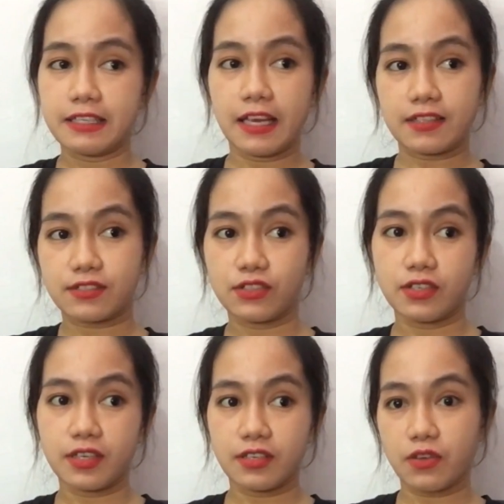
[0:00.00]
yes, you
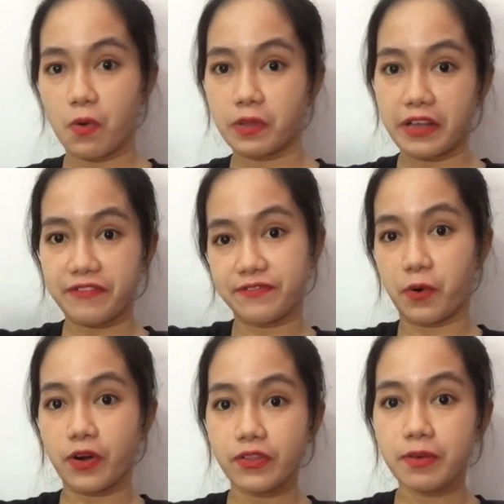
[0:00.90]
can go like
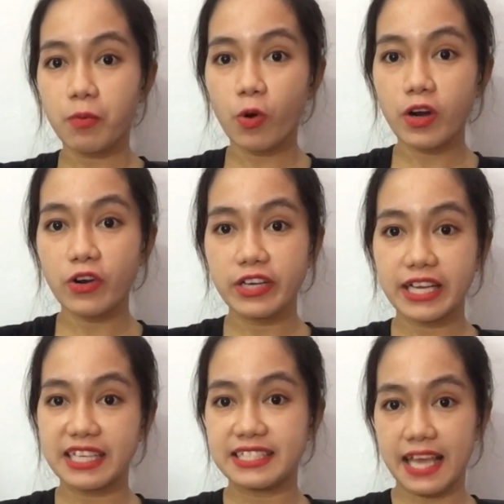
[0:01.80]
furthermore, or you
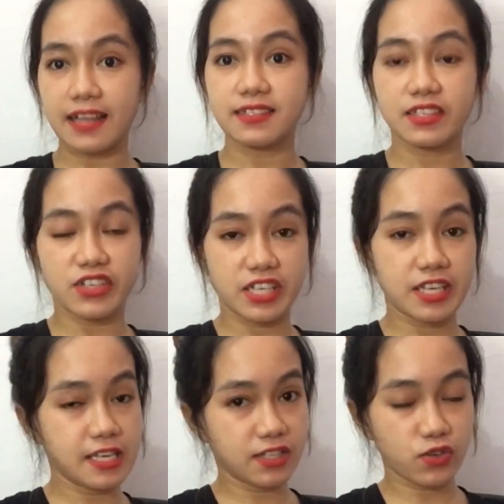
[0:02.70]
can test
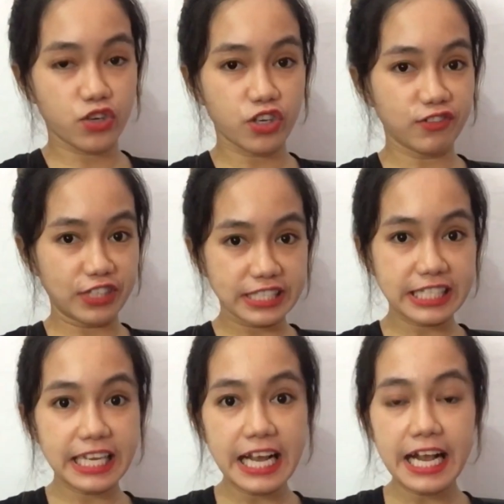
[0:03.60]
his or her
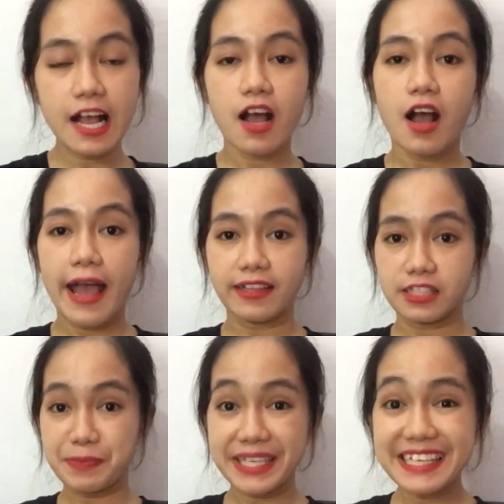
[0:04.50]
listening and
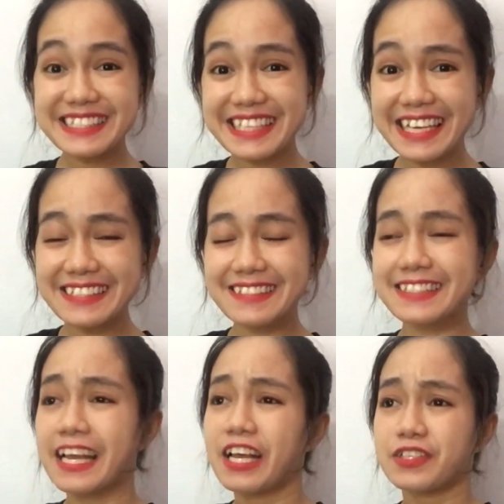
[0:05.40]
speaking skills.
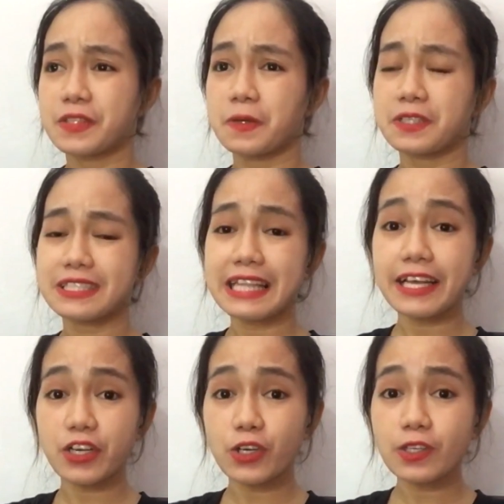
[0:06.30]
So just like
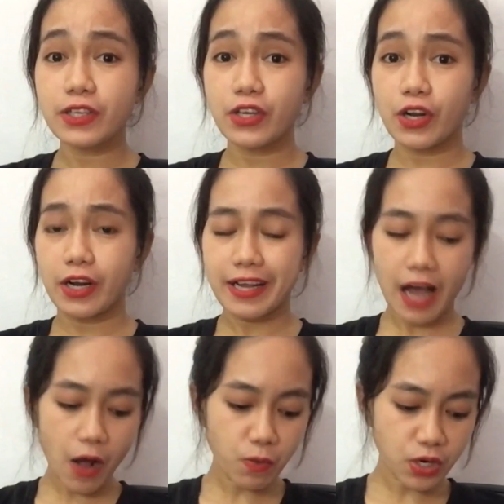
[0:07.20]
earlier,
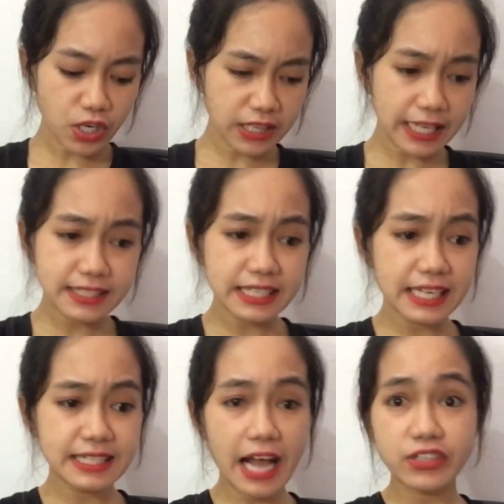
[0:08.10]
our lesson
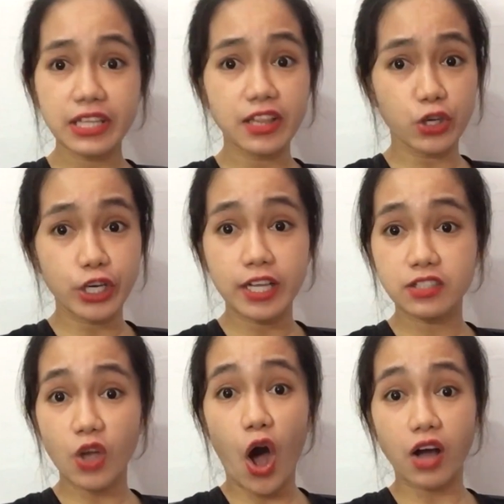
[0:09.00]
is actually Learn and
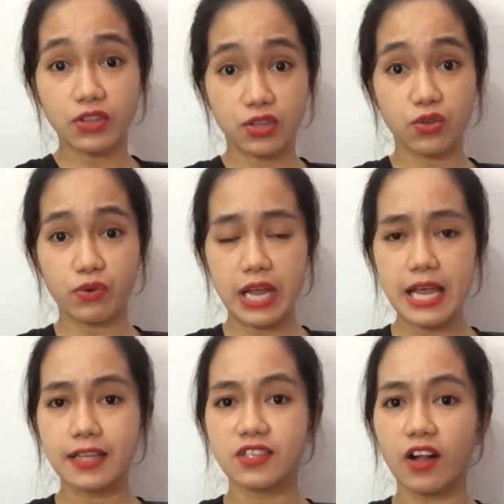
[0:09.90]
Talk
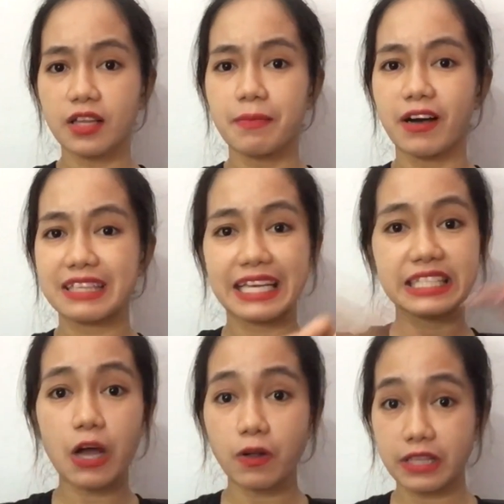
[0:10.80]
3. It's all about like
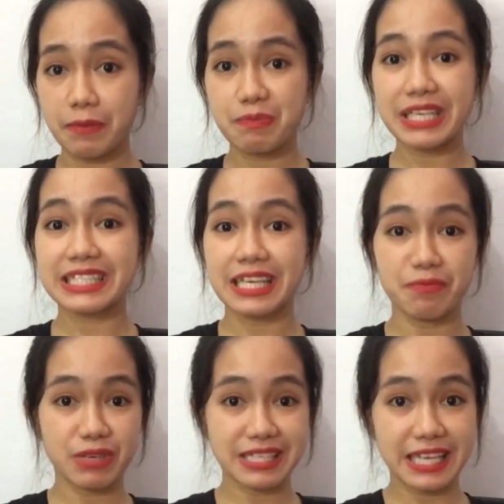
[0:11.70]
the Olympics in
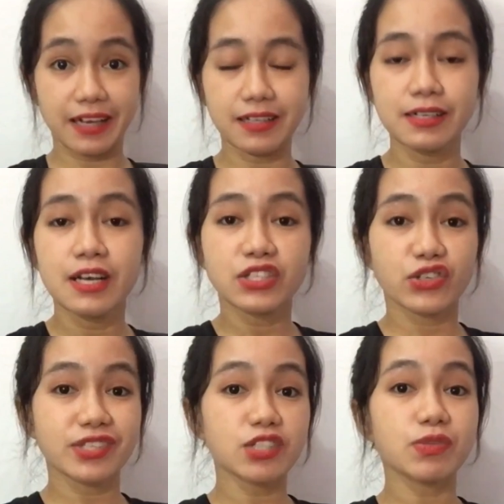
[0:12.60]
Brazil. So
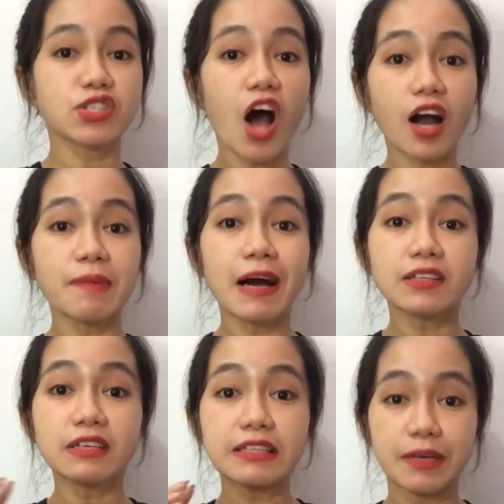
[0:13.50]
since we talk
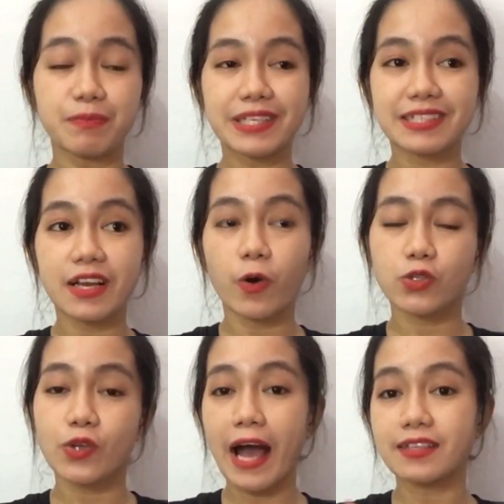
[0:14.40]
about Olympics, I
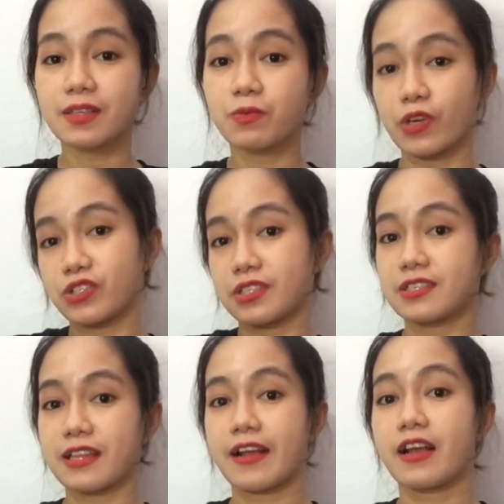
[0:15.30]
also asked some
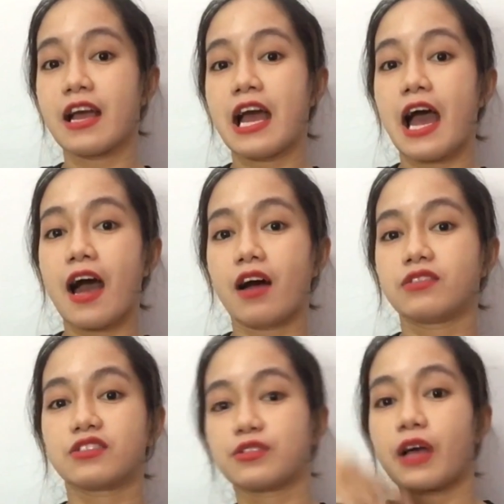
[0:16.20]
questions like
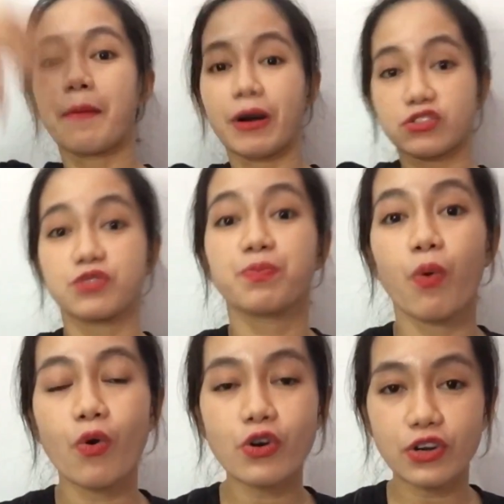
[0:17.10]
about
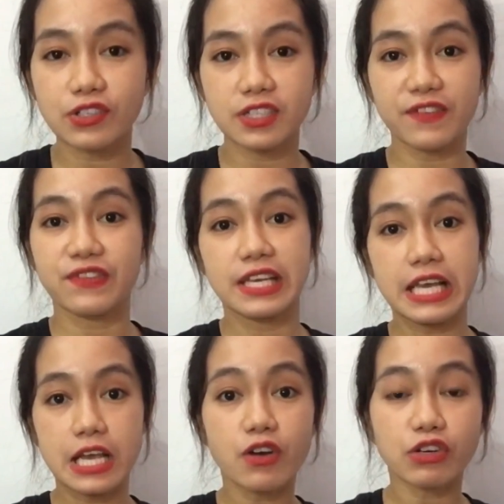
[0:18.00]
sports, if
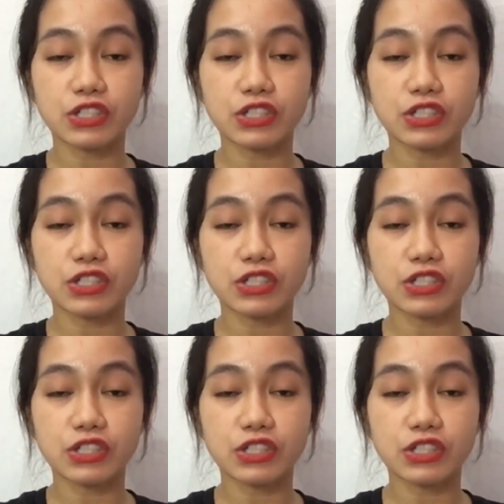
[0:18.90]
he or